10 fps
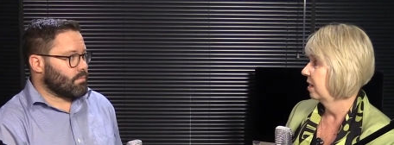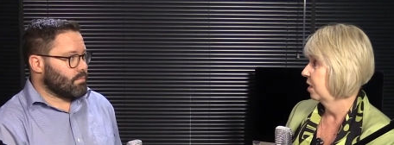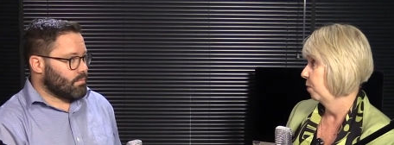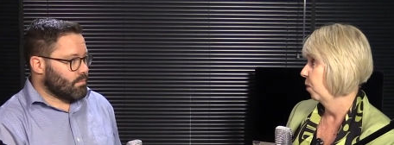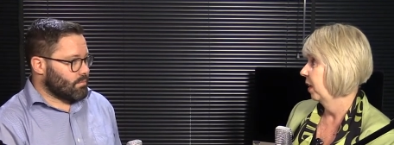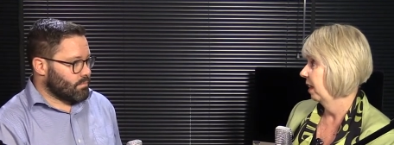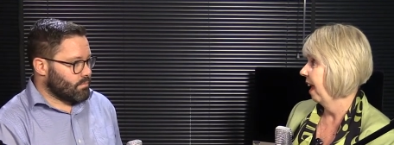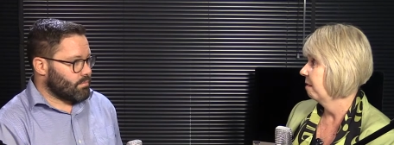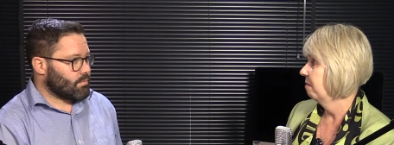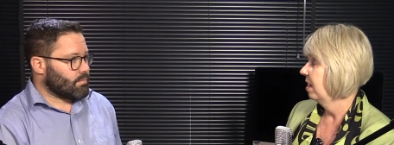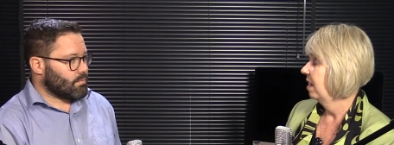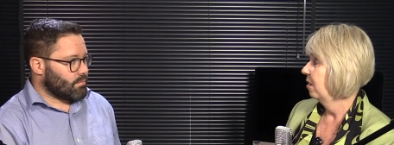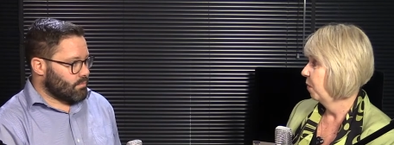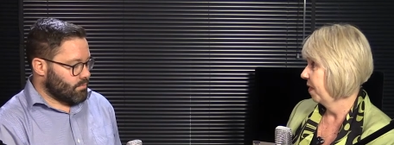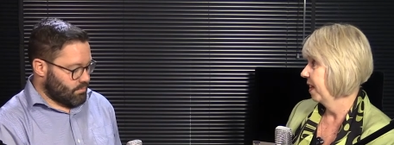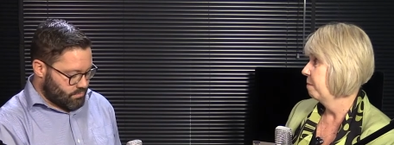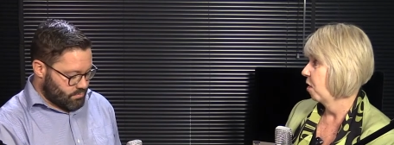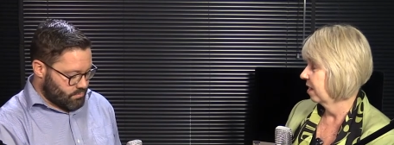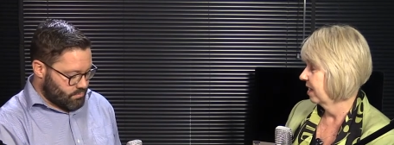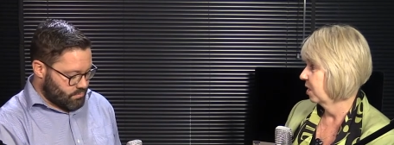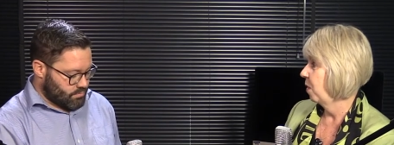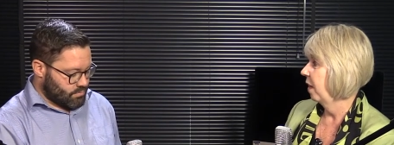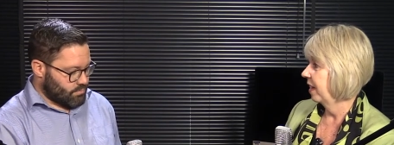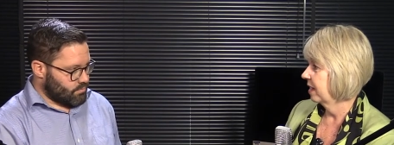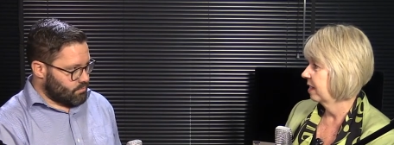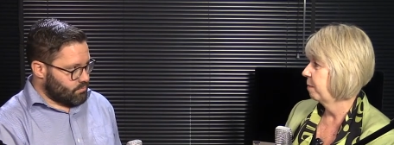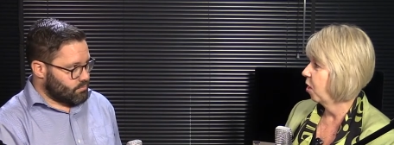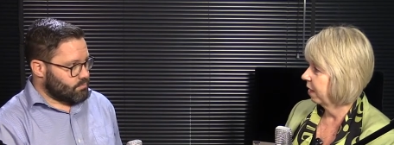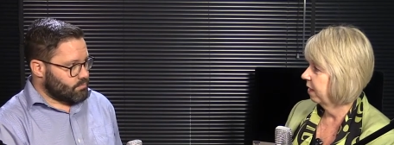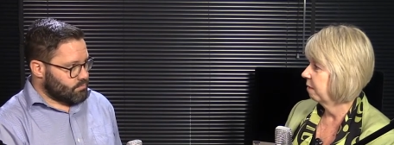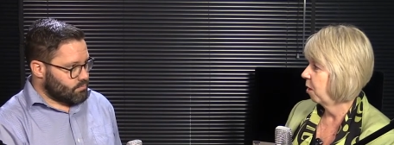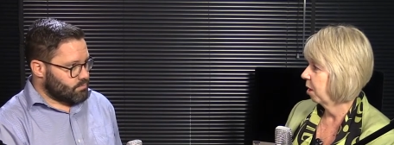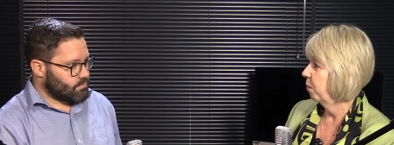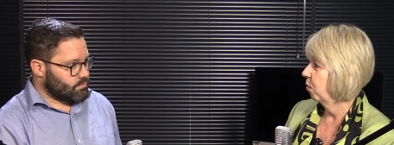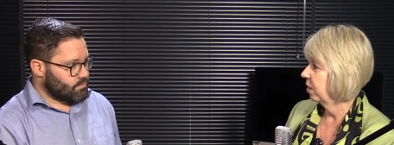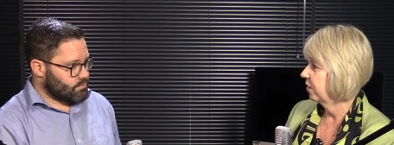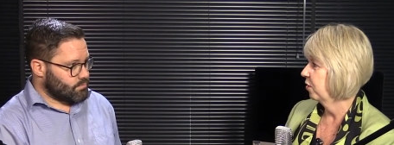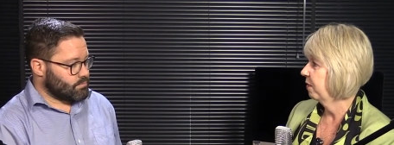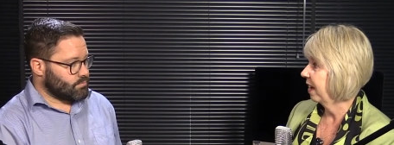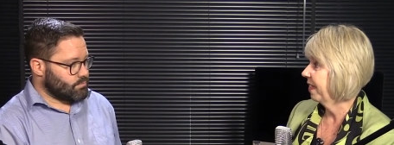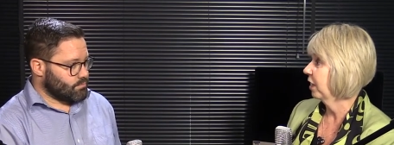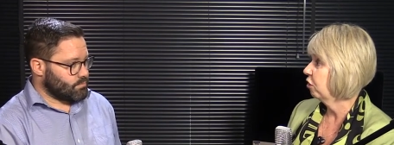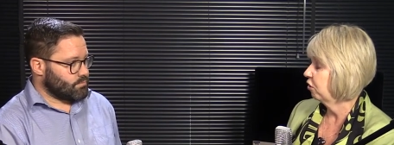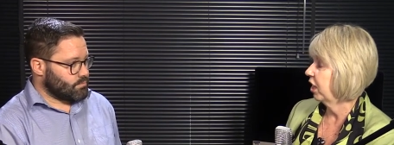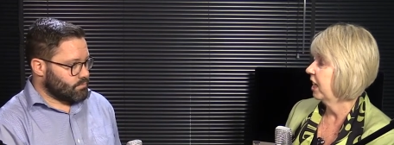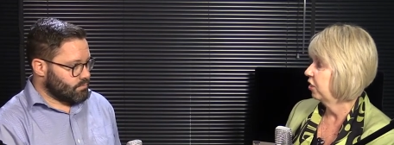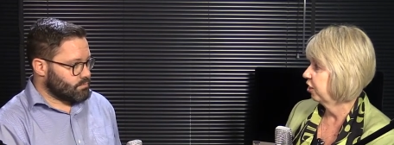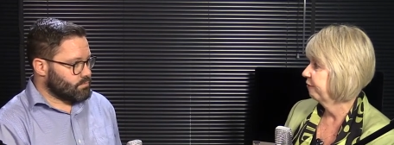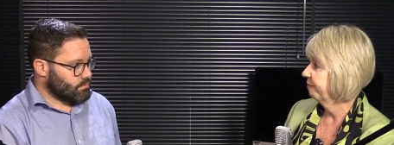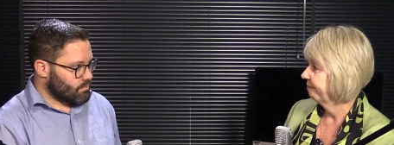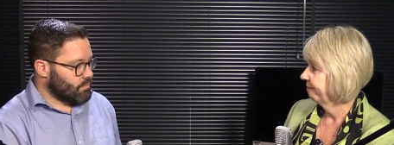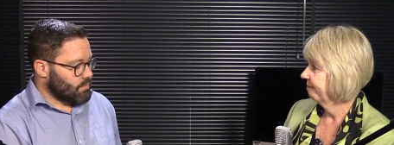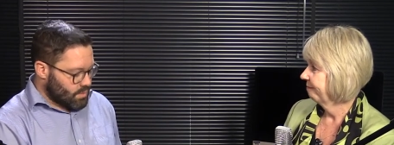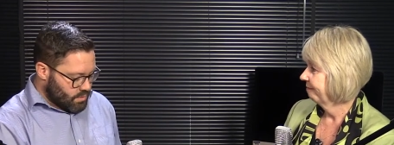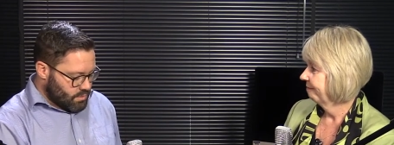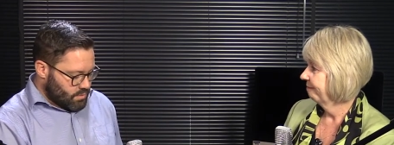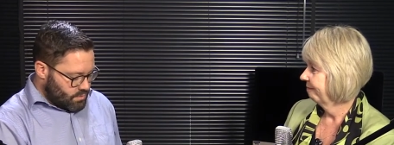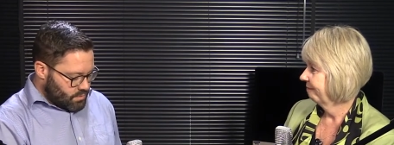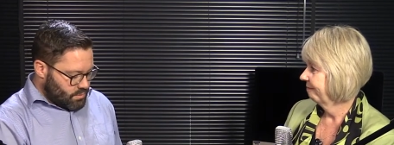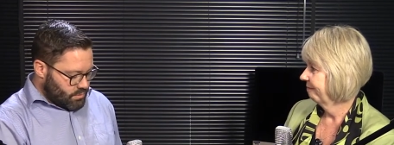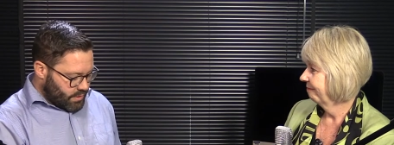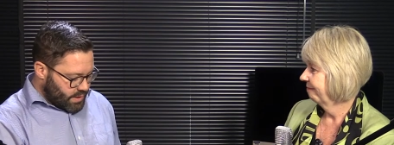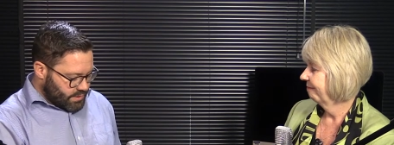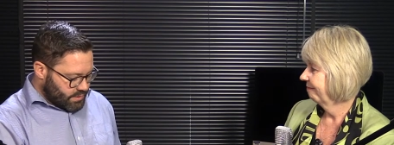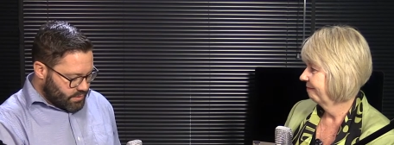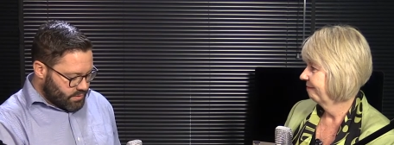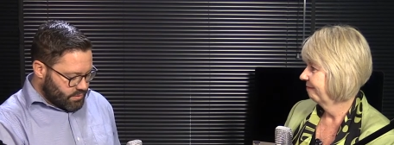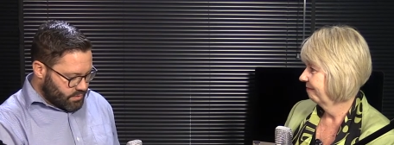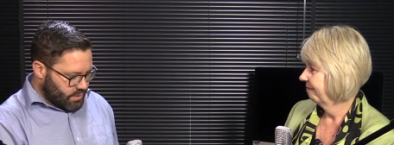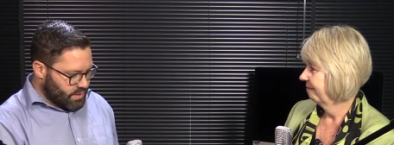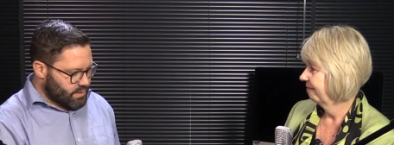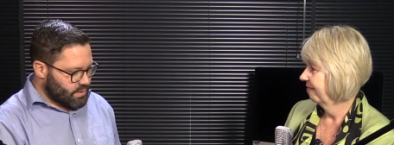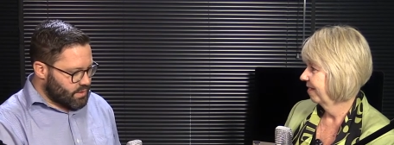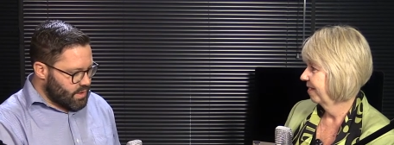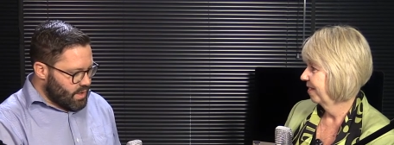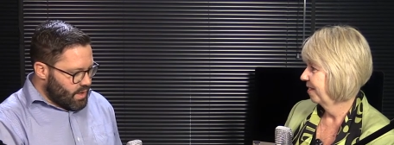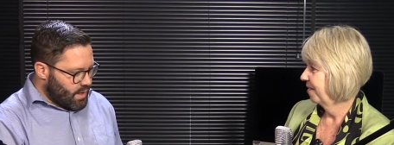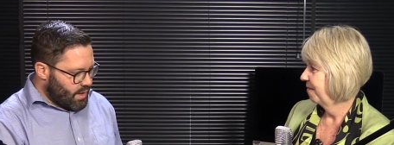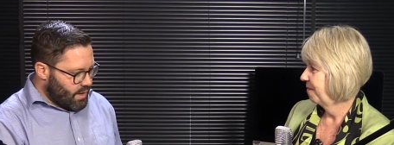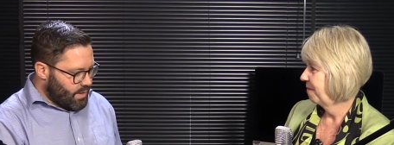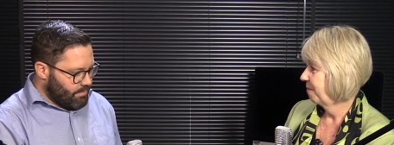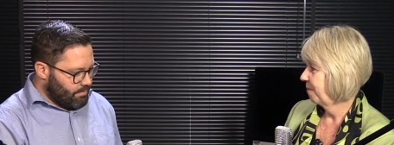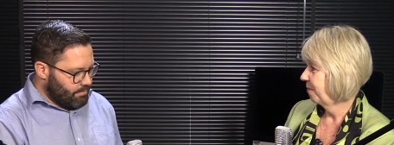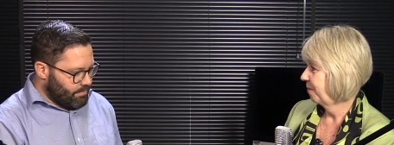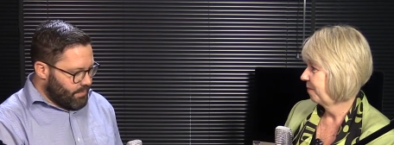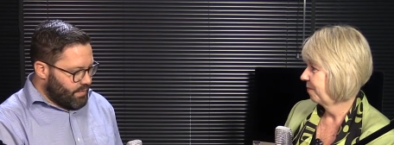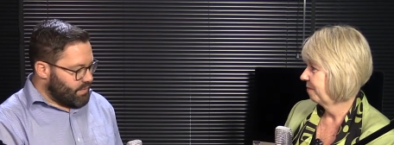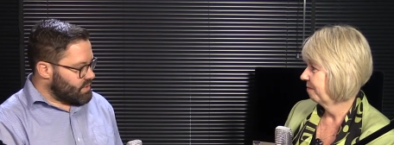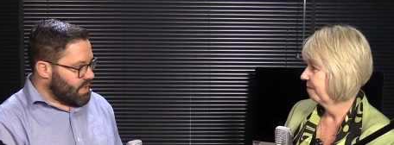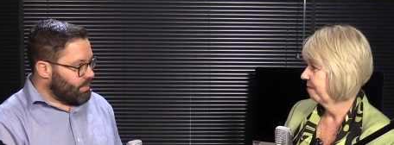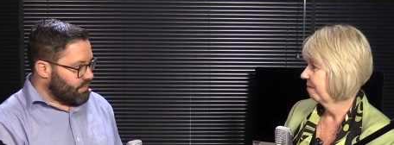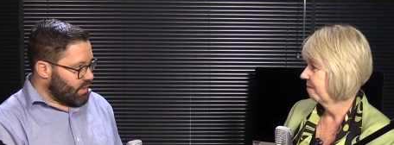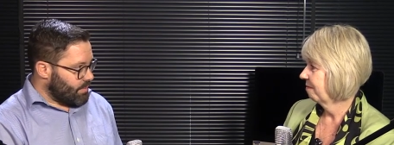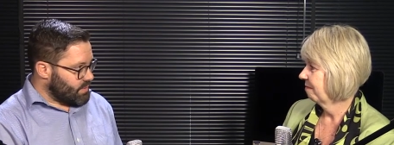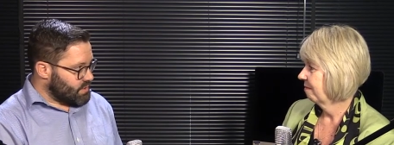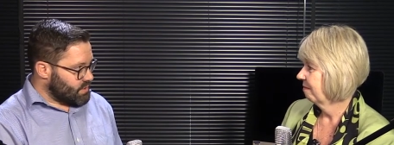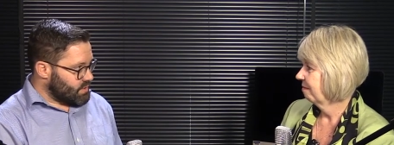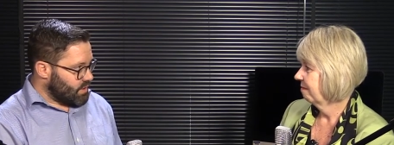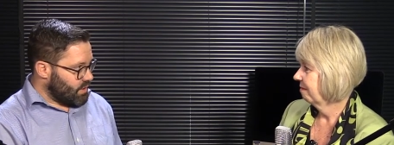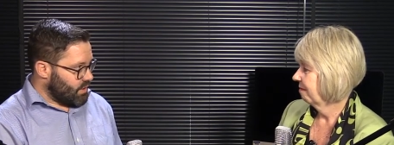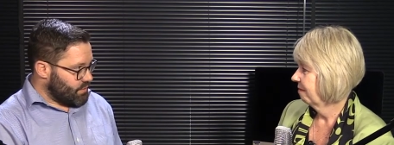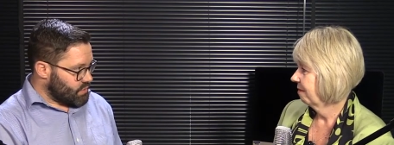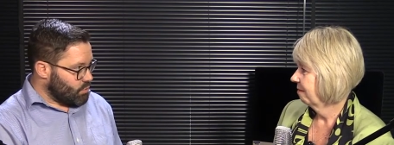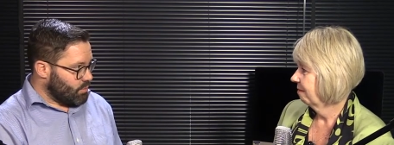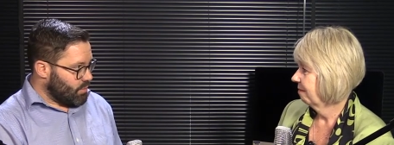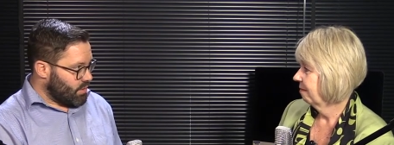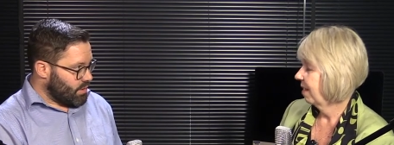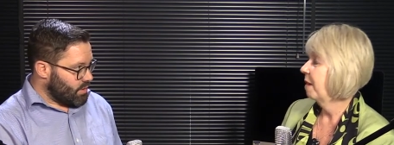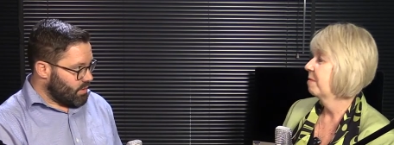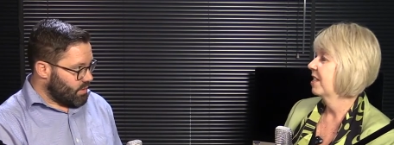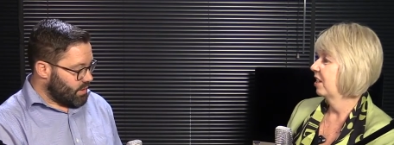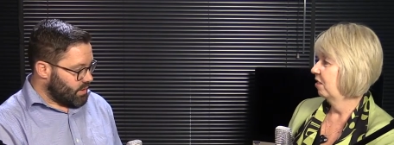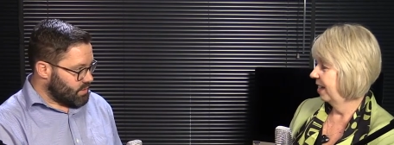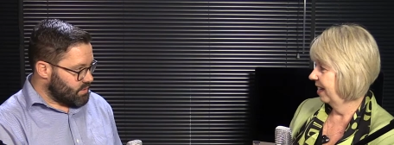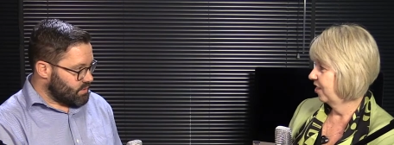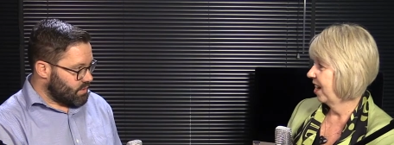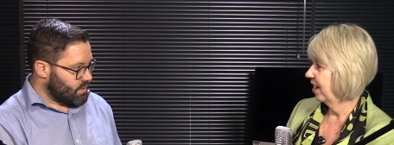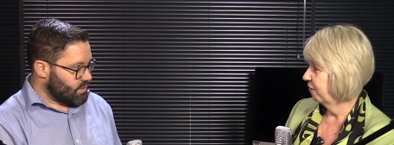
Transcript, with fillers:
Speaker 1: supporting them within parks as well. That's part of that park board sort of I think new change.
Speaker 2: Great, great. Um, and then there's a couple of incumbents uh, on the school board.
Speaker 1: Absolutely. Janet